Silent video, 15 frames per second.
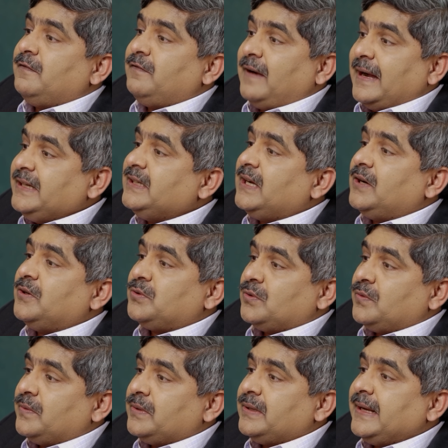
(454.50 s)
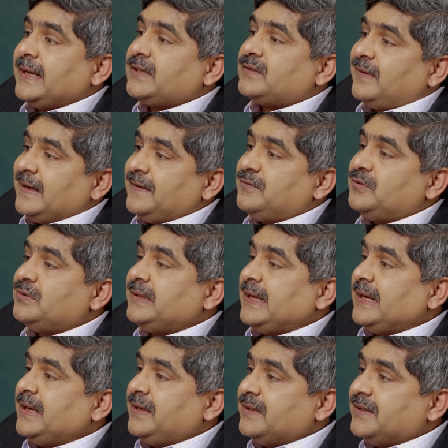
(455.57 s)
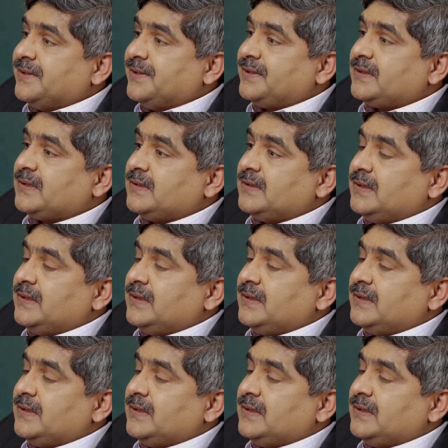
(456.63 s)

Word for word: find out over the next five to 10 years